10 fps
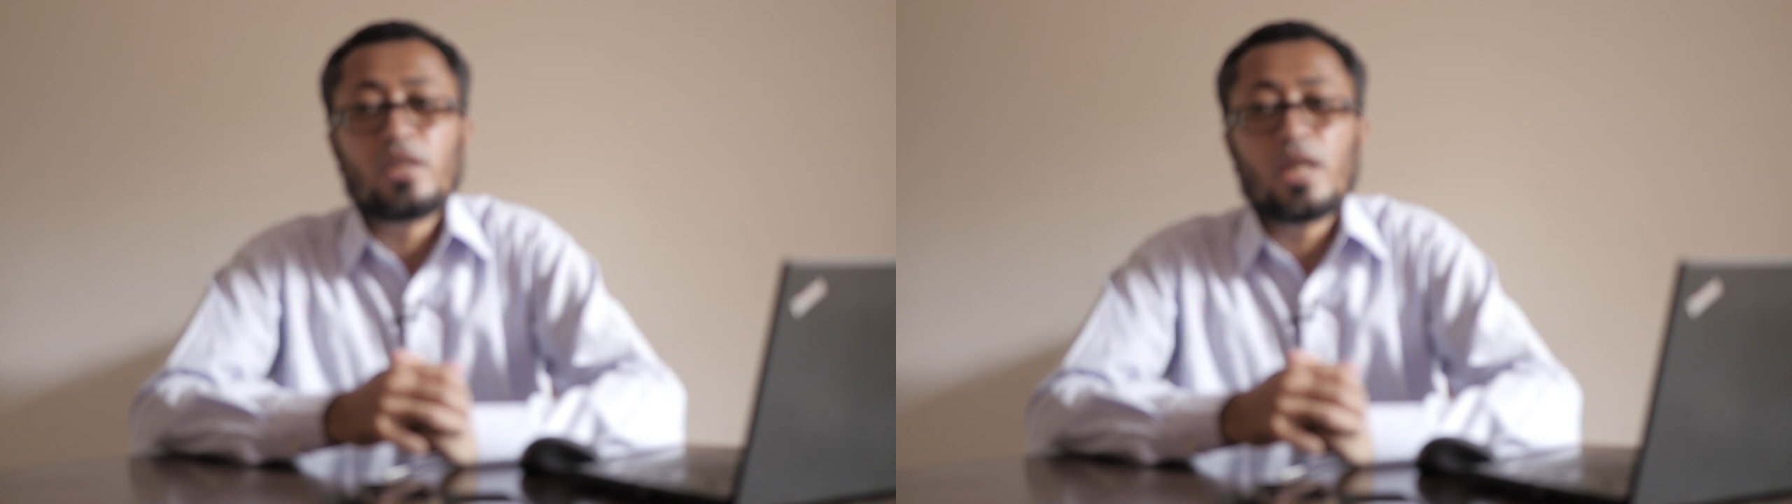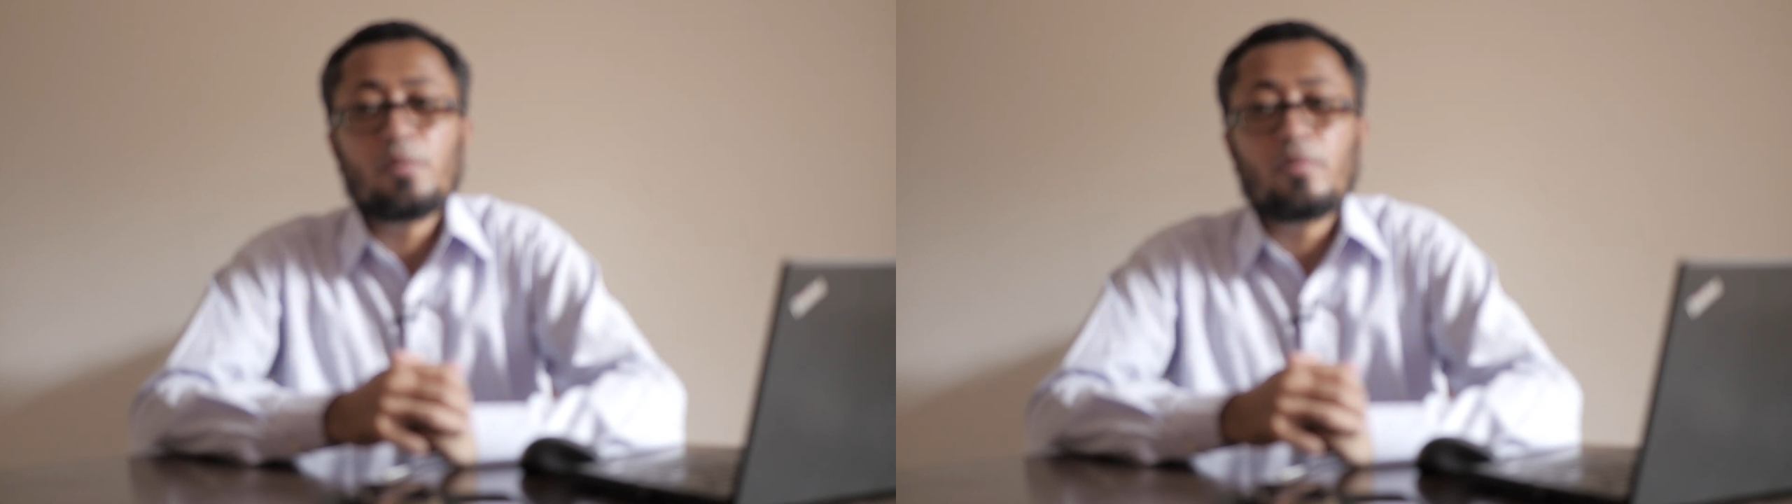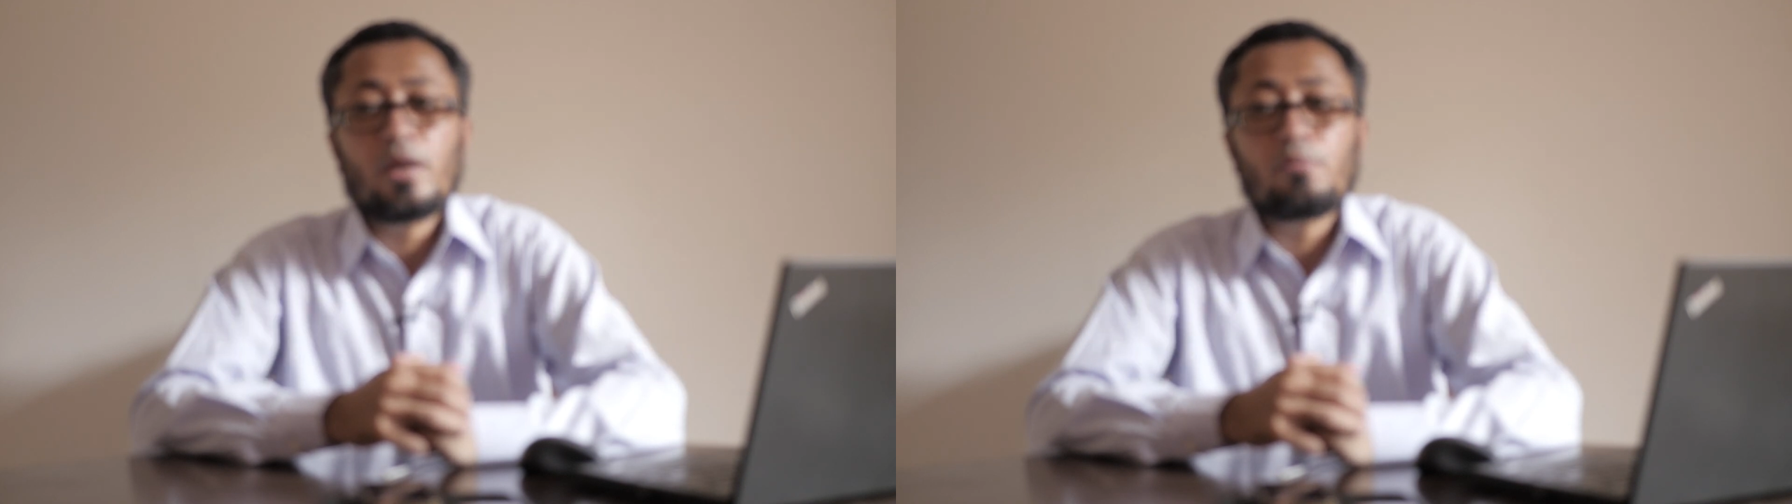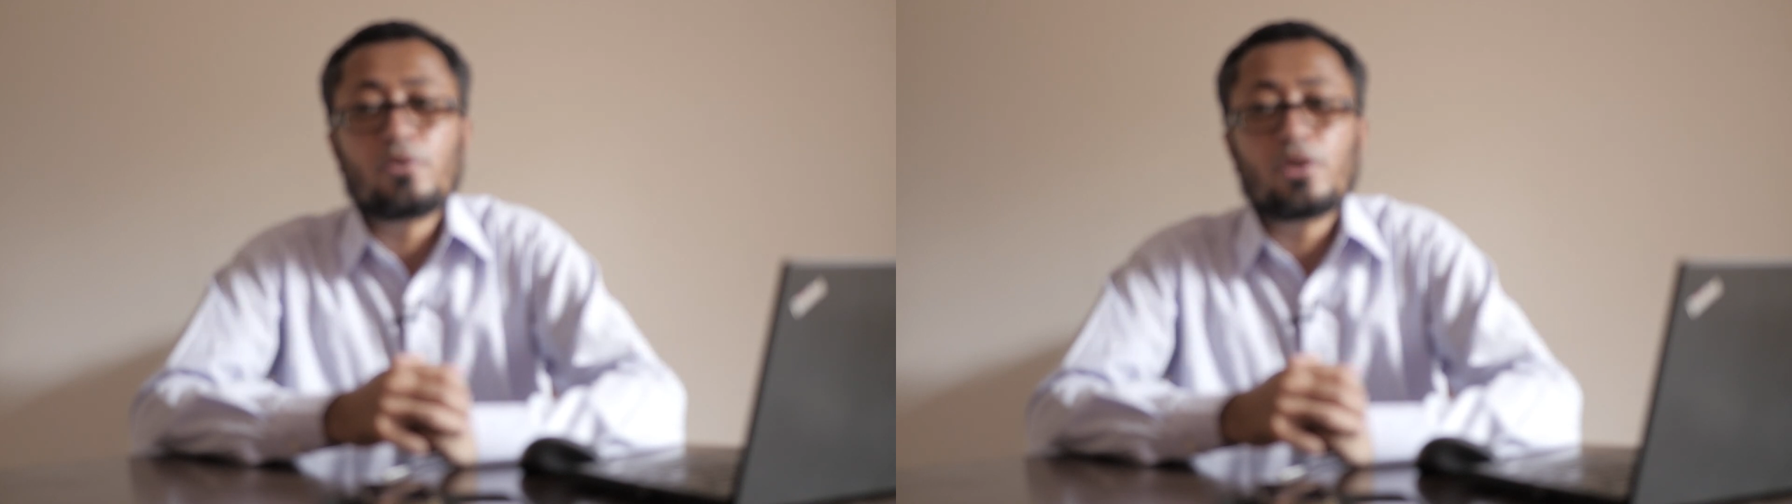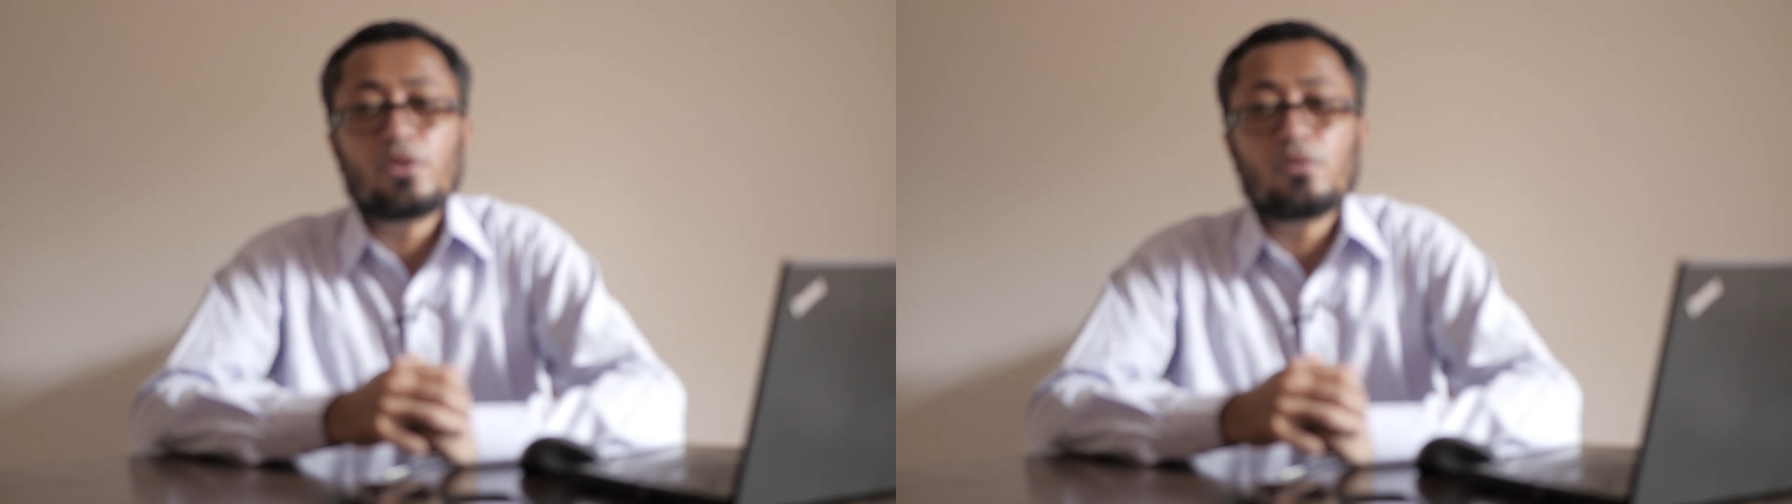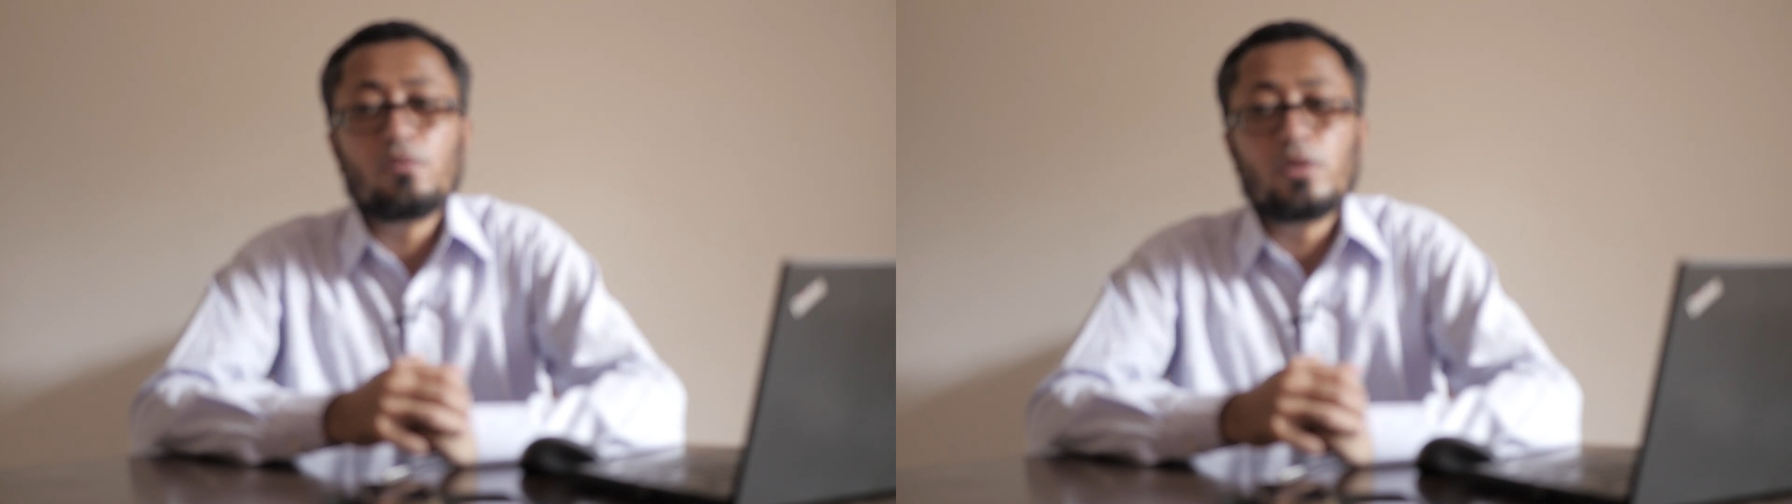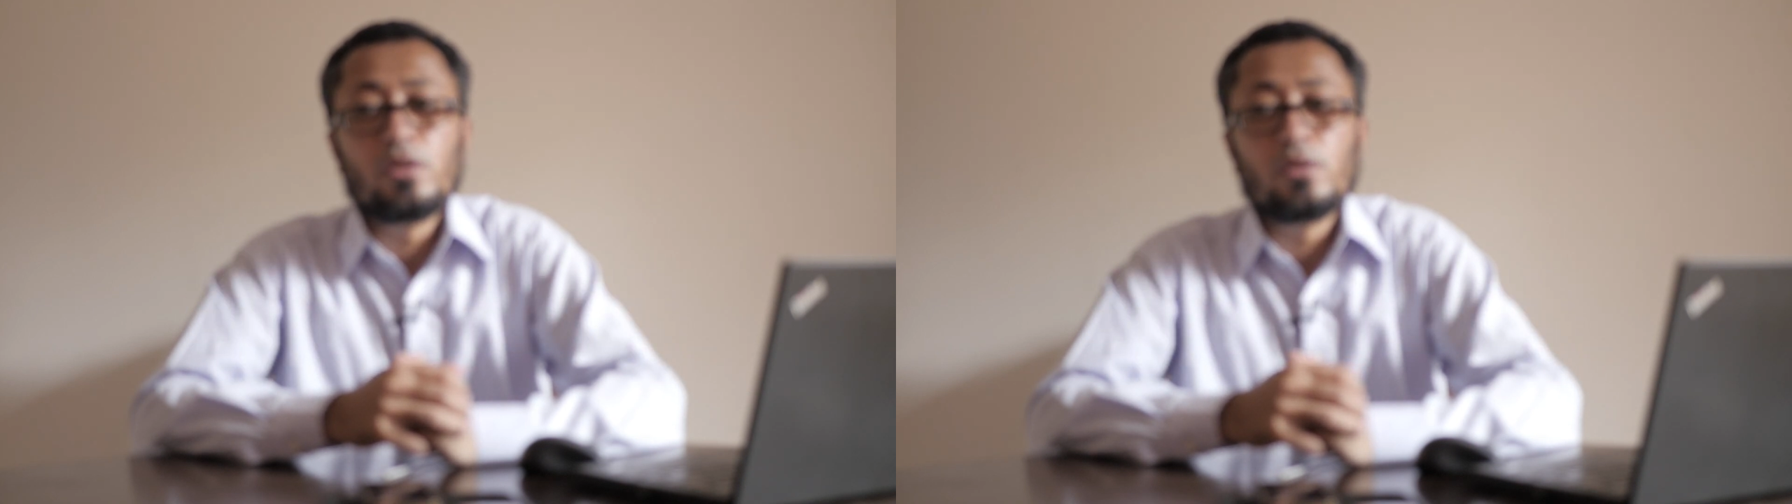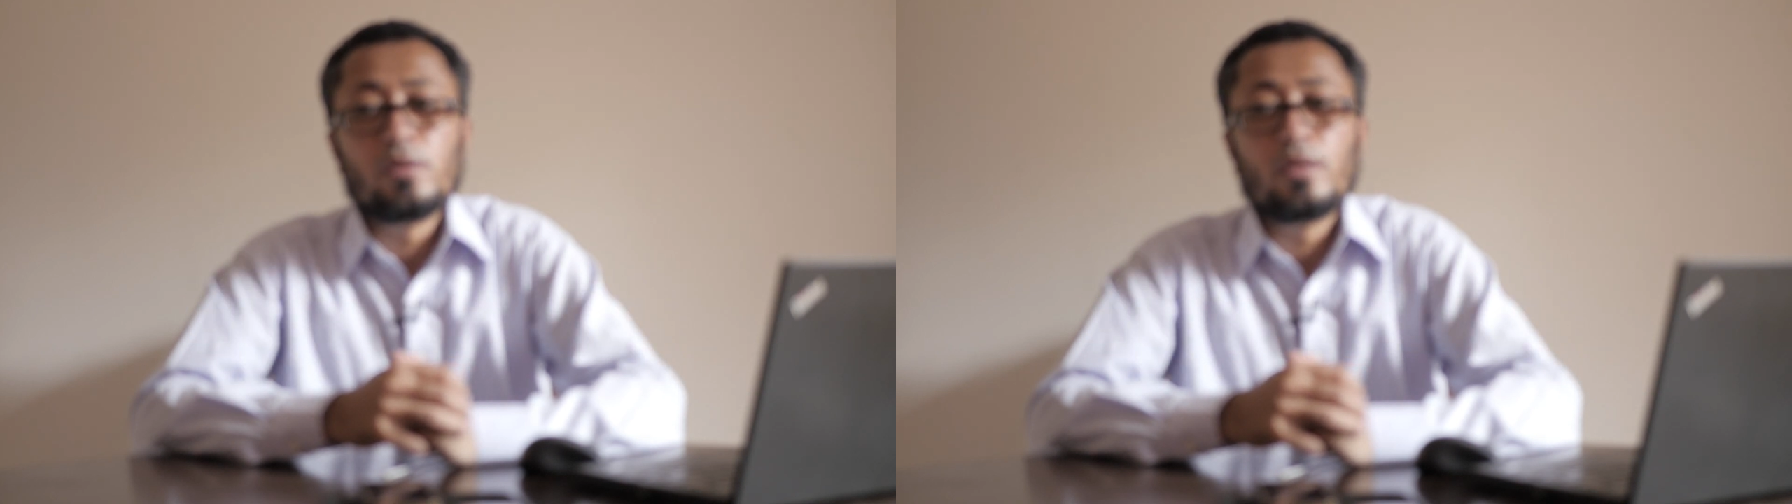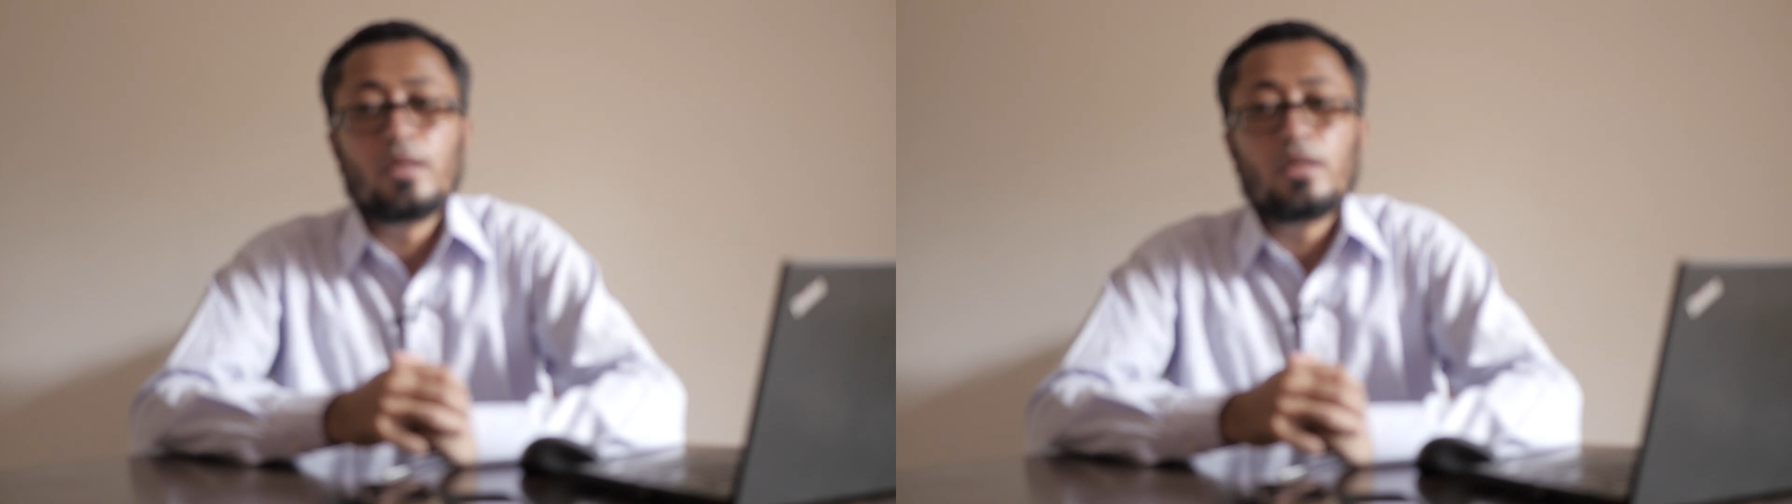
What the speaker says: time I put a new video.